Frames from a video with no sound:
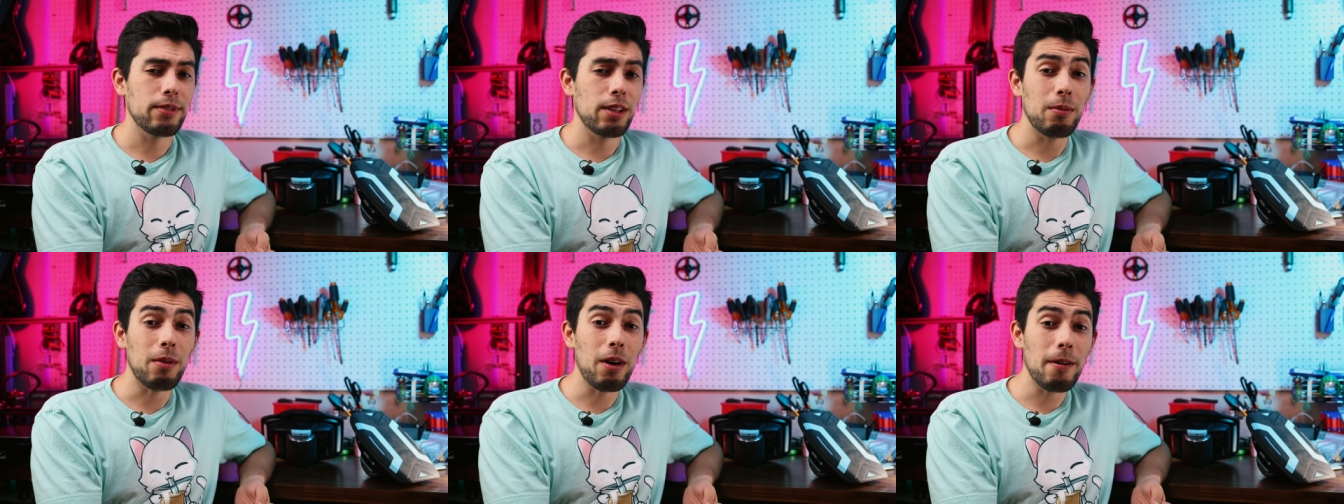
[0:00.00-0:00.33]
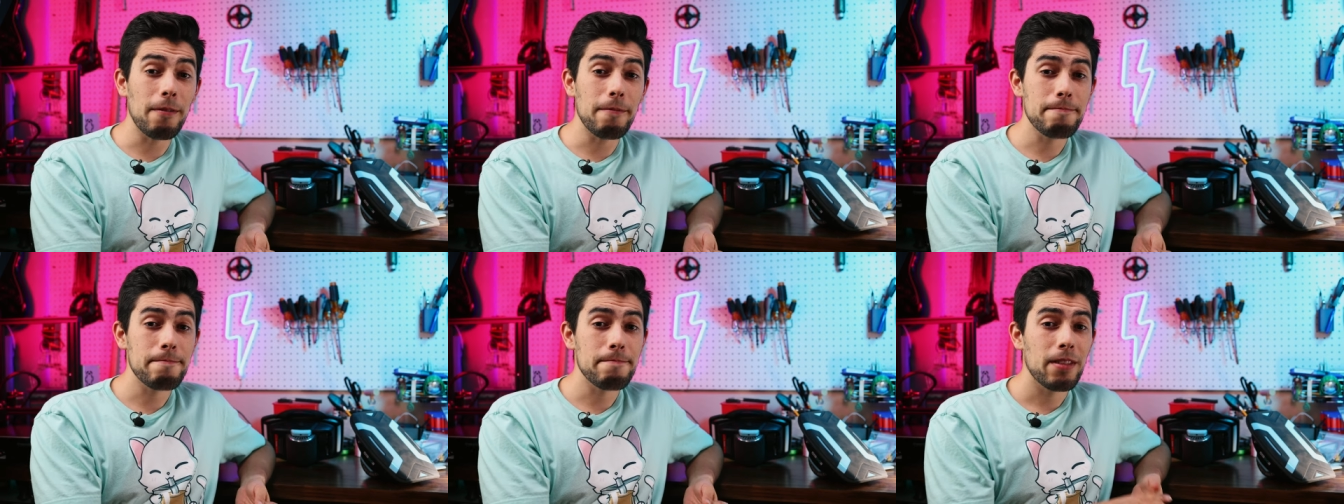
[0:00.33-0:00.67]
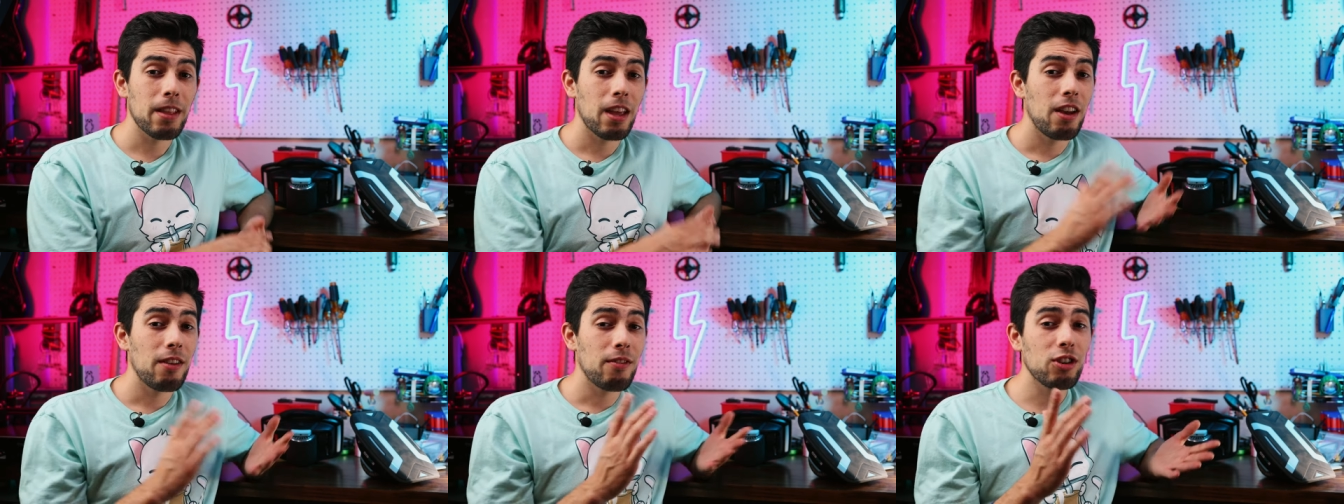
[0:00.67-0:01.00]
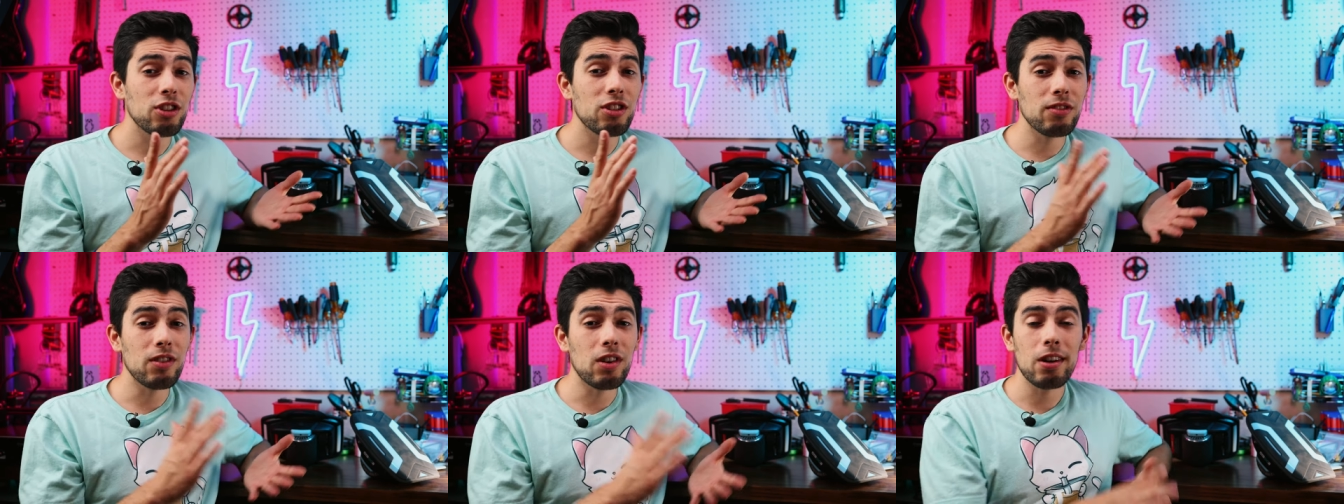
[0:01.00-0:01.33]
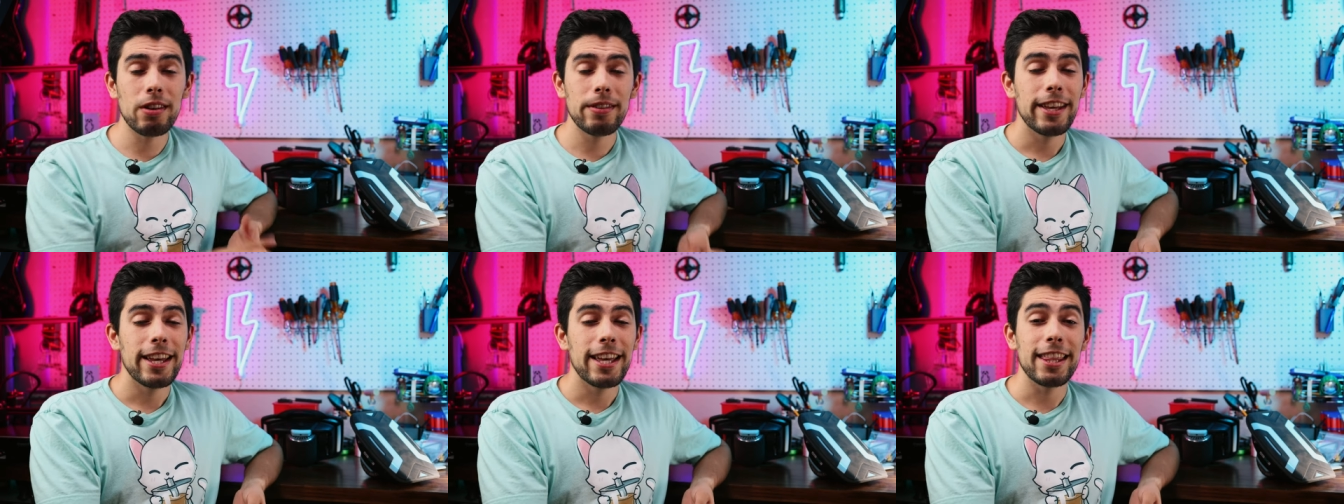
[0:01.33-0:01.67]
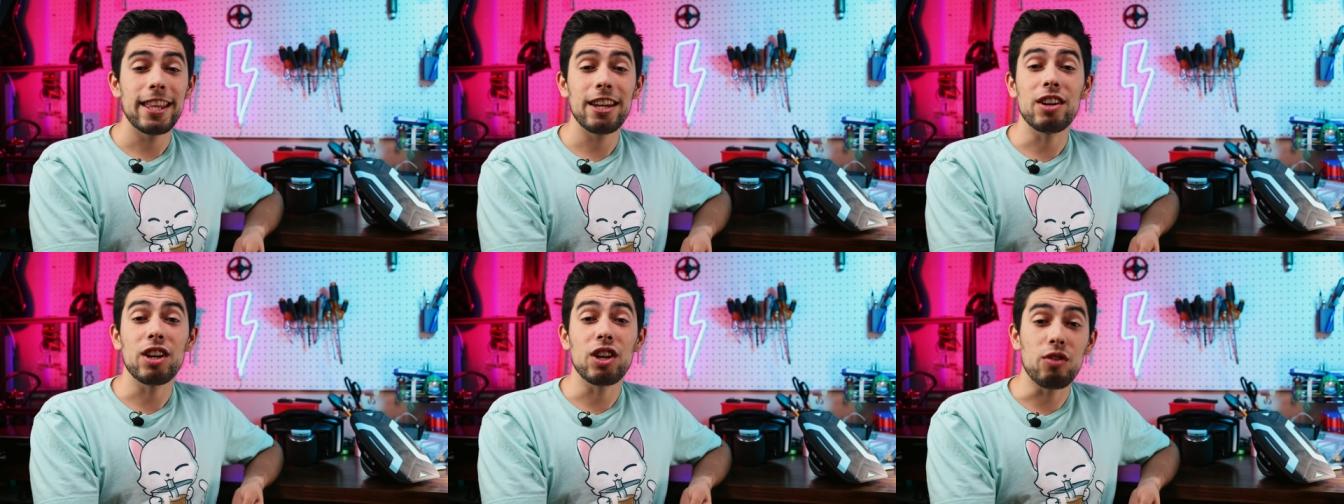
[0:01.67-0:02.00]
Well, first of all,
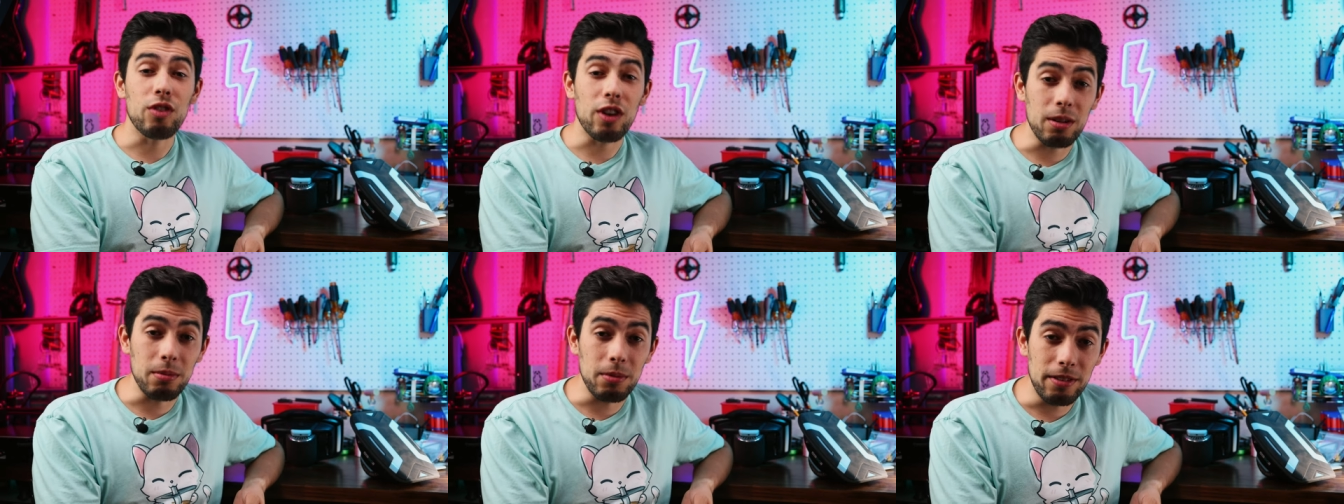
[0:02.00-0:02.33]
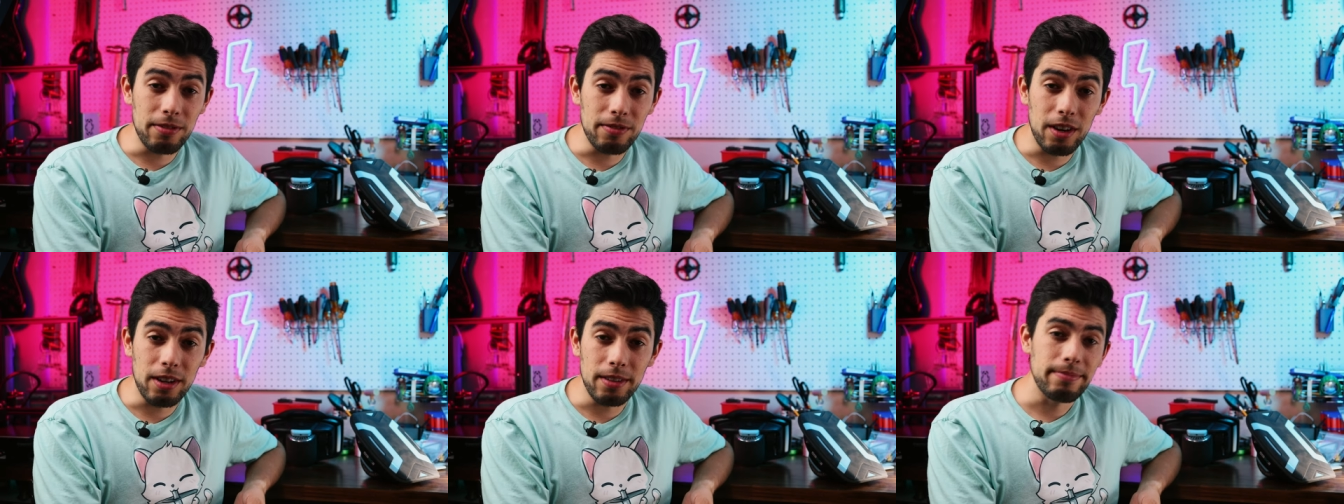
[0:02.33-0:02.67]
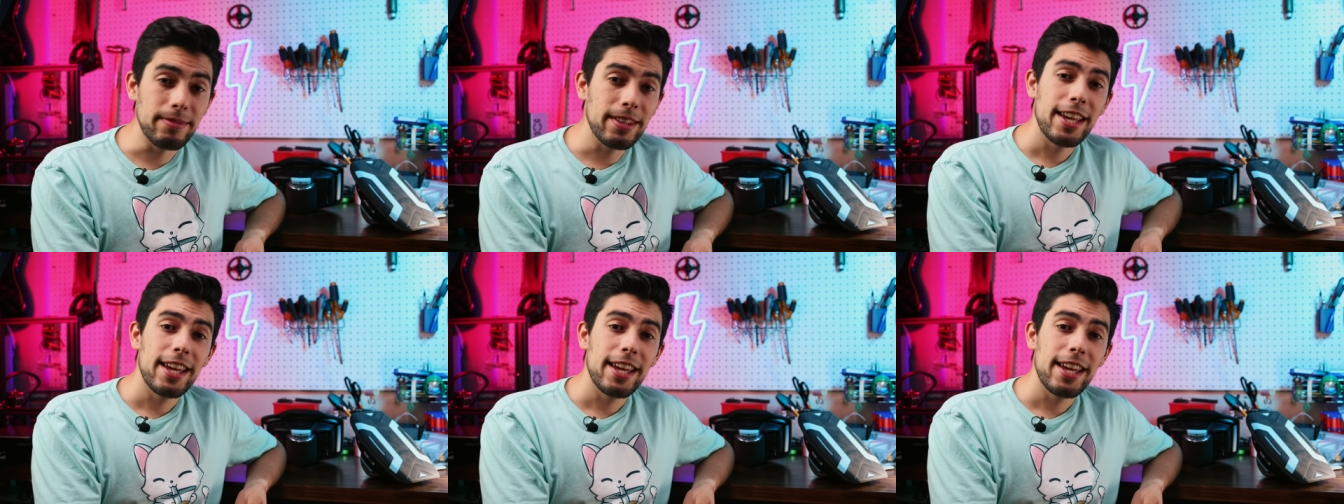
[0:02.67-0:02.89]
they're incredibly fun.